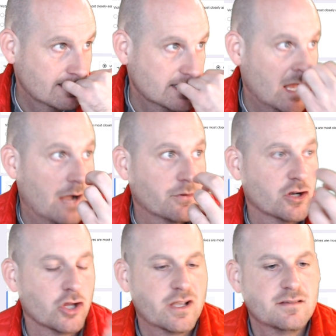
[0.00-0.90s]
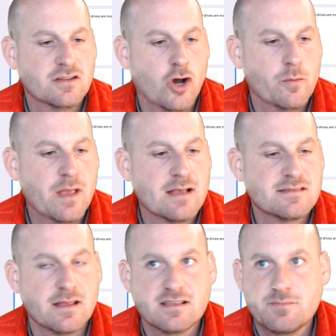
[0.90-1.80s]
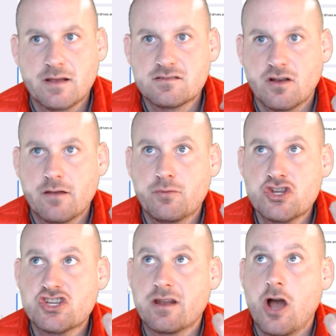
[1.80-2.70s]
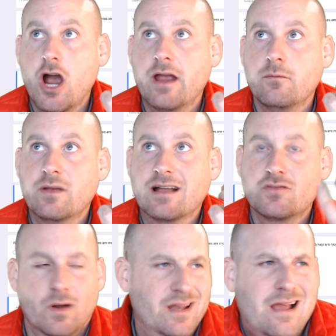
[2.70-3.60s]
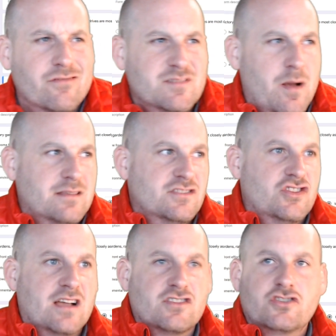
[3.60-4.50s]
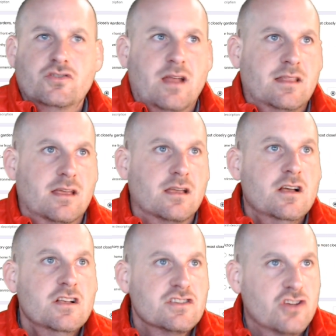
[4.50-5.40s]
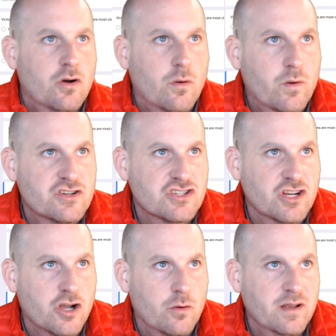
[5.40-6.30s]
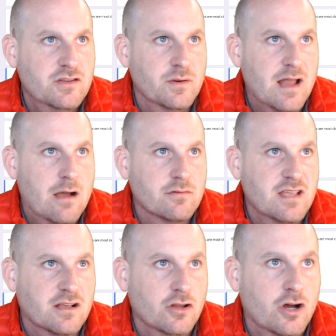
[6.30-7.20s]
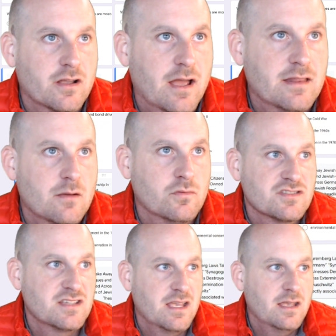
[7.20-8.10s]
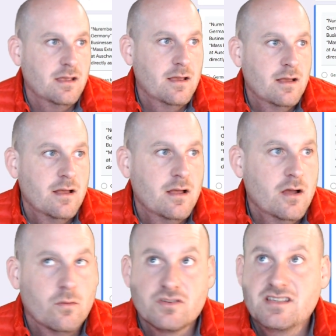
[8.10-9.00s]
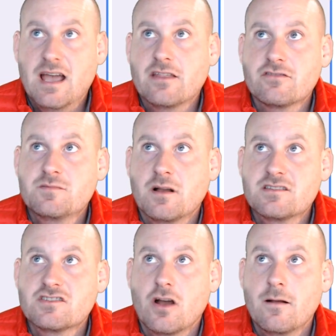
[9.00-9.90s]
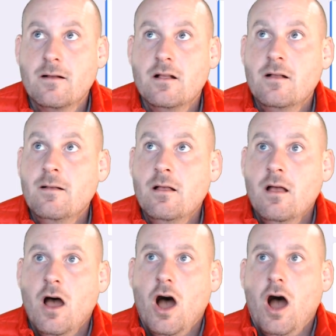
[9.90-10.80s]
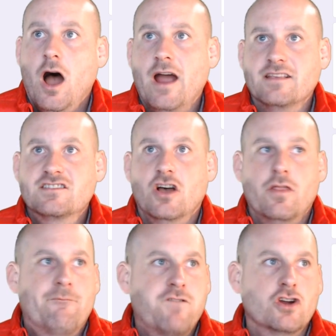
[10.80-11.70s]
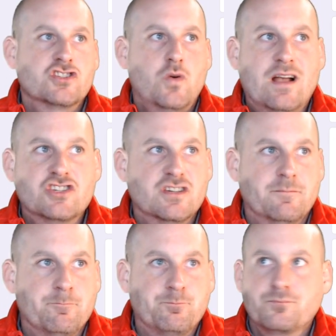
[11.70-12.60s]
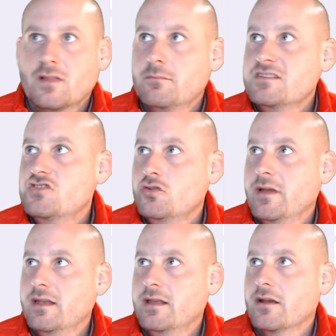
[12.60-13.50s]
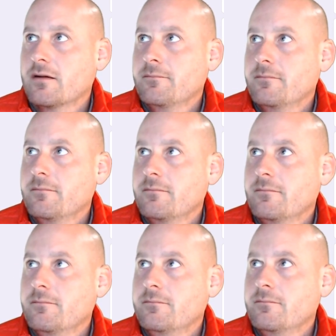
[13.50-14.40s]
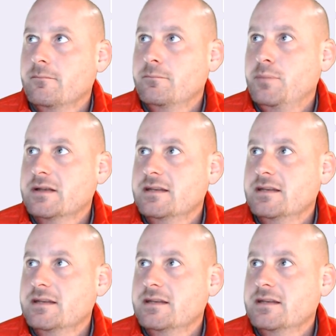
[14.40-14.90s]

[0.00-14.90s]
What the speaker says: I'm going to look into the OBS thing, Spencer. I appreciate it. All right, we got 29 responses. You guys aren't doing anything. So we're just going to go into it now and take a look, and then we'll see how the responses are. All right, so the first question. Let me zoom in here. There